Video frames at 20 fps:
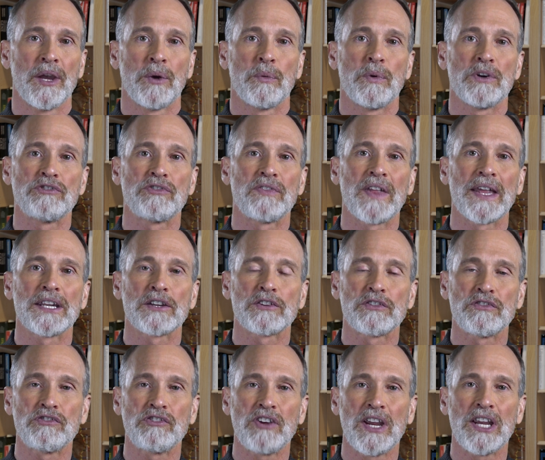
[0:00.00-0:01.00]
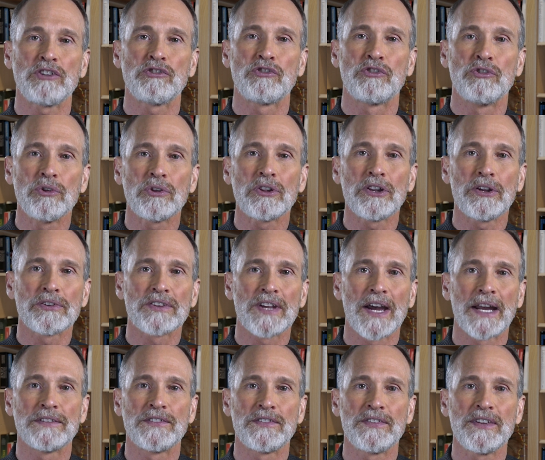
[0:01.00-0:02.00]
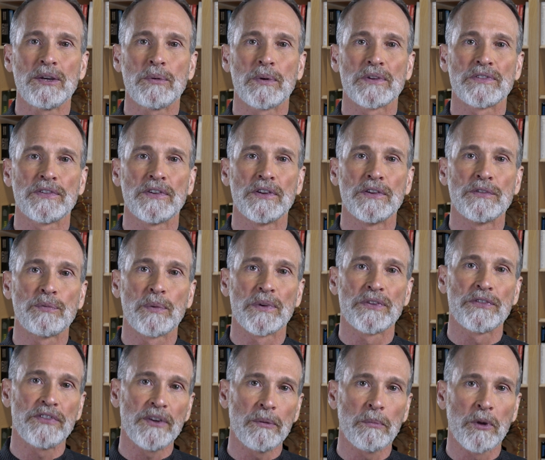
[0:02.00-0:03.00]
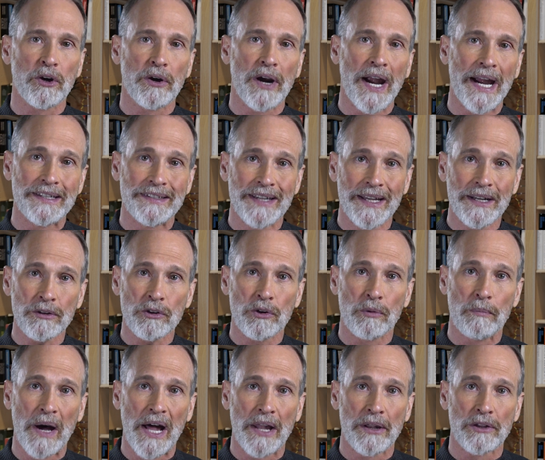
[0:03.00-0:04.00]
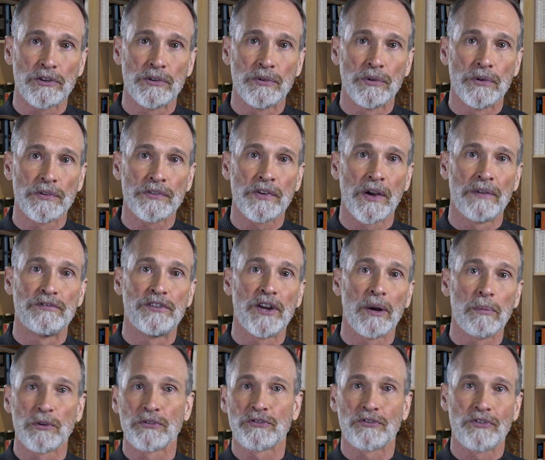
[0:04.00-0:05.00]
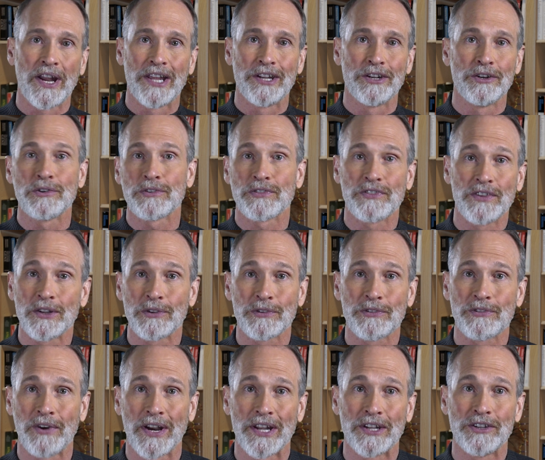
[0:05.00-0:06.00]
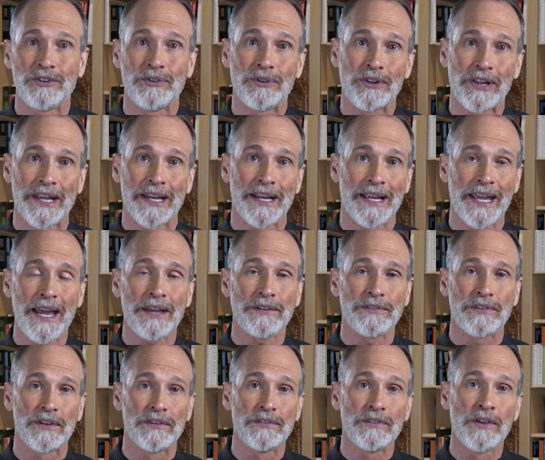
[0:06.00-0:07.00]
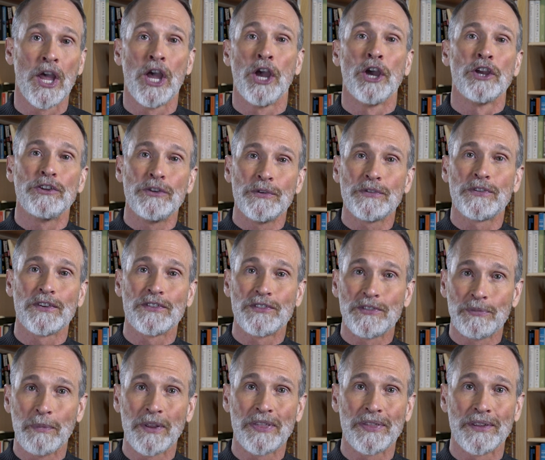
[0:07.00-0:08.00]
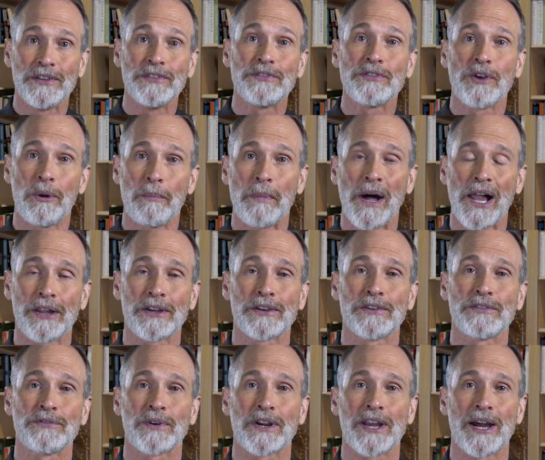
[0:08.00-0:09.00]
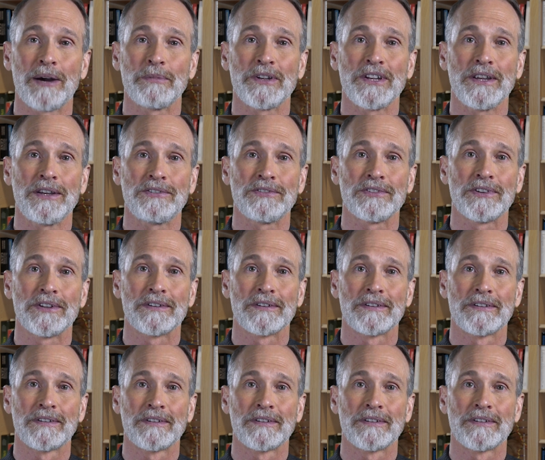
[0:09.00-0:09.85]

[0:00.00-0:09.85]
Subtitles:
which then exchange nucleotide sequences with similar identical molecules of double-stranded or single-stranded nucleic acids using Smithies' homologous recombination.